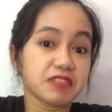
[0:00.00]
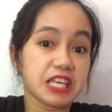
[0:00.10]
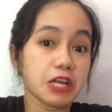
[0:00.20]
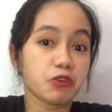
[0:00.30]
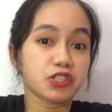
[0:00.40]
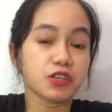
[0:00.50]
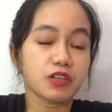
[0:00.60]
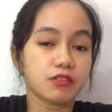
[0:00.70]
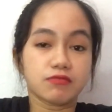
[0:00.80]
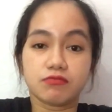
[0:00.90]
he or
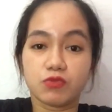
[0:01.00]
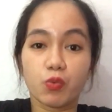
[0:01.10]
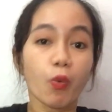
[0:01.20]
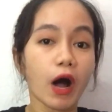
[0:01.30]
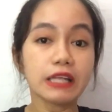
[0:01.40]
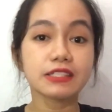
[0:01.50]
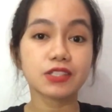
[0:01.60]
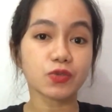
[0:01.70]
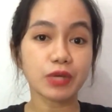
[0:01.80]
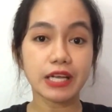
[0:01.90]
she wants
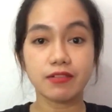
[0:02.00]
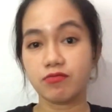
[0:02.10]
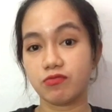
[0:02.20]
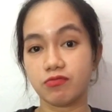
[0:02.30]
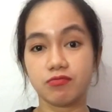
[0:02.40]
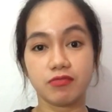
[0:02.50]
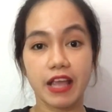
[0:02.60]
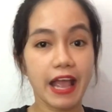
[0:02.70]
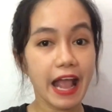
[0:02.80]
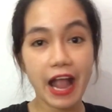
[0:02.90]
to read
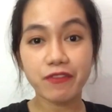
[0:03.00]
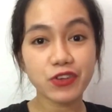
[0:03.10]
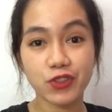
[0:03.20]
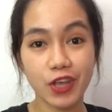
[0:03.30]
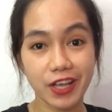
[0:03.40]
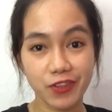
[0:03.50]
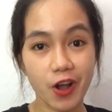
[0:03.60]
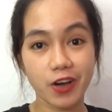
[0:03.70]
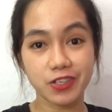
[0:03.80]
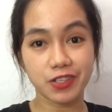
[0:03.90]
everything in the
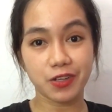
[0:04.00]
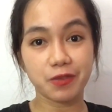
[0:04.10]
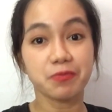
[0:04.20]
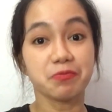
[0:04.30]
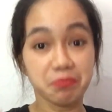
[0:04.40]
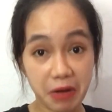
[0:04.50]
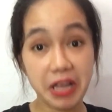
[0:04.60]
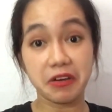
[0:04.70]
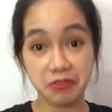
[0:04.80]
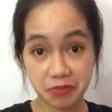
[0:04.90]
article by
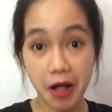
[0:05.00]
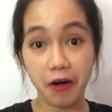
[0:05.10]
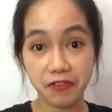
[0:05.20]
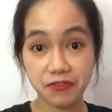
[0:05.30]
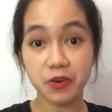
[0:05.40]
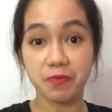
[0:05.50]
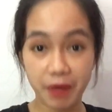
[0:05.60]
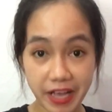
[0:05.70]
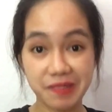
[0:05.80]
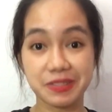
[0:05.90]
herself or
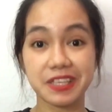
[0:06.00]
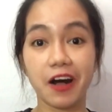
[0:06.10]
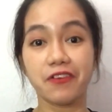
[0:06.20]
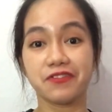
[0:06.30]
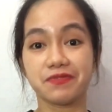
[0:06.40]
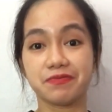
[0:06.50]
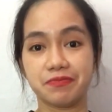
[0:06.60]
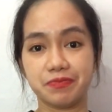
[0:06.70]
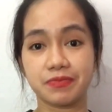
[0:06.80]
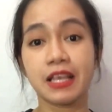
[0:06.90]
by himself.
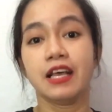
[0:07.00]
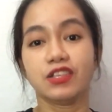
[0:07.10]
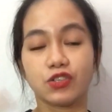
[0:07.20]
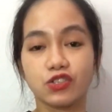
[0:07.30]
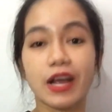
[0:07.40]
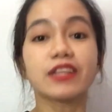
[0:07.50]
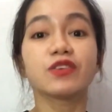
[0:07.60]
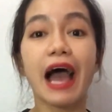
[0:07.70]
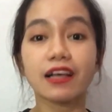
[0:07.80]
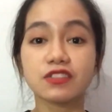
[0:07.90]
So try to
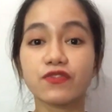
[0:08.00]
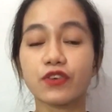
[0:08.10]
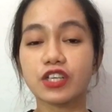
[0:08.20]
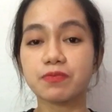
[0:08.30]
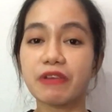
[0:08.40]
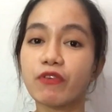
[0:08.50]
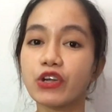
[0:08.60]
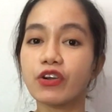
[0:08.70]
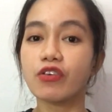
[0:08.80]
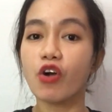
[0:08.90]
ask first before
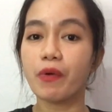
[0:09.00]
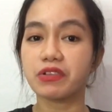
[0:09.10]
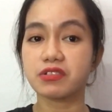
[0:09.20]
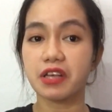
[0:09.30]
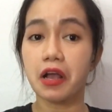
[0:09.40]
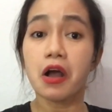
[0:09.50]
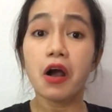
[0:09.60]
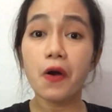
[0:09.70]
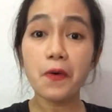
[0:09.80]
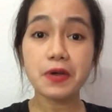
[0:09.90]
you're going to say,
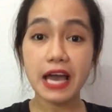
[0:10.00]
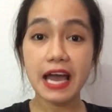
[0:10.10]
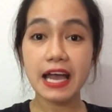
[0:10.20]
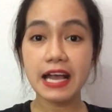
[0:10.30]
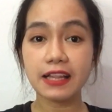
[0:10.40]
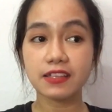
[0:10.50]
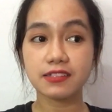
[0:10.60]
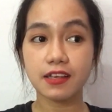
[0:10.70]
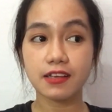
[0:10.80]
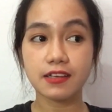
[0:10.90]
okay, let's
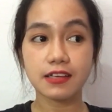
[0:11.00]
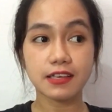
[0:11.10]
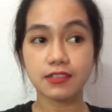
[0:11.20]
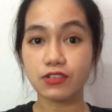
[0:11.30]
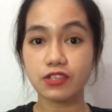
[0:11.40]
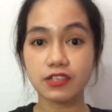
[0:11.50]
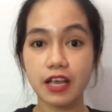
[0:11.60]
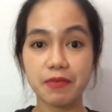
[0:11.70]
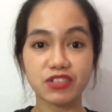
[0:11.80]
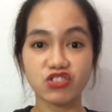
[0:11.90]
say his or her
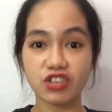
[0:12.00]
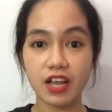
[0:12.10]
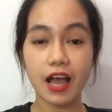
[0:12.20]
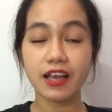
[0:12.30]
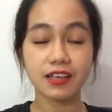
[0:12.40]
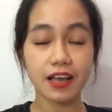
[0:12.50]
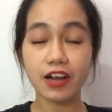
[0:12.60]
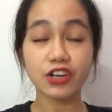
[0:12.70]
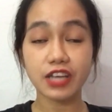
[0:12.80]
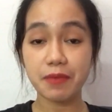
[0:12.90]
name is Jane.
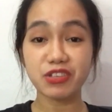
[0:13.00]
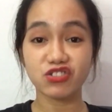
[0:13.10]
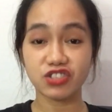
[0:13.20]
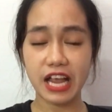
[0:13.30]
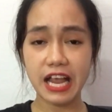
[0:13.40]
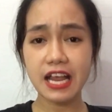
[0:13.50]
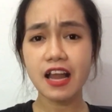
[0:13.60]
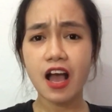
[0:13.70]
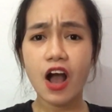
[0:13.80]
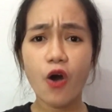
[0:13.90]
Her name is Jane.
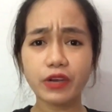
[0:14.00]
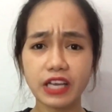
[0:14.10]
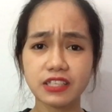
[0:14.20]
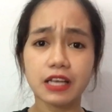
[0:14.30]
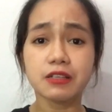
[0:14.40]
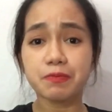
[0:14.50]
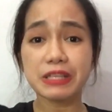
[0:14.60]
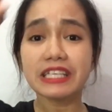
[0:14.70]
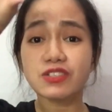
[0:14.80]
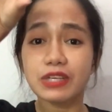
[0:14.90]
Okay, Jane,
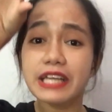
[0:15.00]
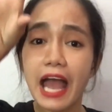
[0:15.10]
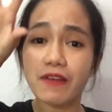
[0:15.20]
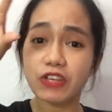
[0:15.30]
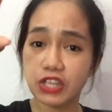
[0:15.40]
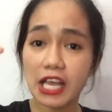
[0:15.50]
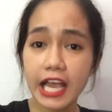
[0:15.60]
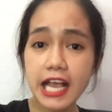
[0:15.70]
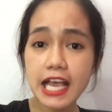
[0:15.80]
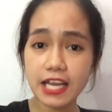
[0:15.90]
please read
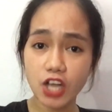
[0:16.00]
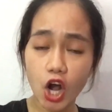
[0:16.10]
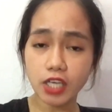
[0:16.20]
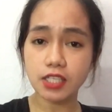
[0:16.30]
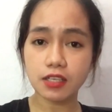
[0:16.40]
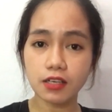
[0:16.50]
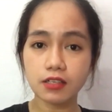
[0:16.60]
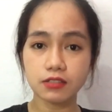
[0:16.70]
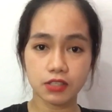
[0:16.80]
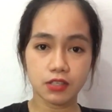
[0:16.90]
everything in the
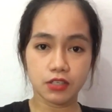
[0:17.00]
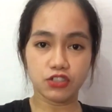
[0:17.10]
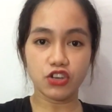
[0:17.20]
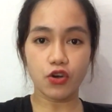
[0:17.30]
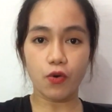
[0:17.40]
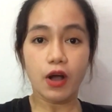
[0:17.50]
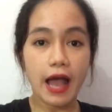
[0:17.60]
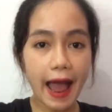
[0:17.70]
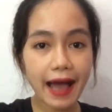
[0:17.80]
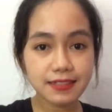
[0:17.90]
article. No,
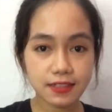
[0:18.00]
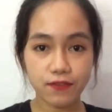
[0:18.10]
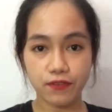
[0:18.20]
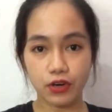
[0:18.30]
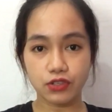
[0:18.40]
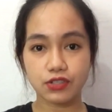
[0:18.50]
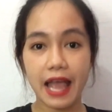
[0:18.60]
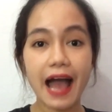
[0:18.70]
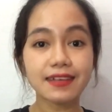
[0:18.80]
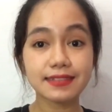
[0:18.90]
ask first.
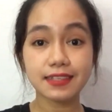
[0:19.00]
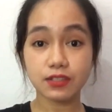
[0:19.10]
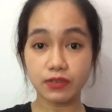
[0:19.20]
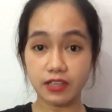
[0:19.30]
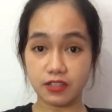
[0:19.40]
Ask the student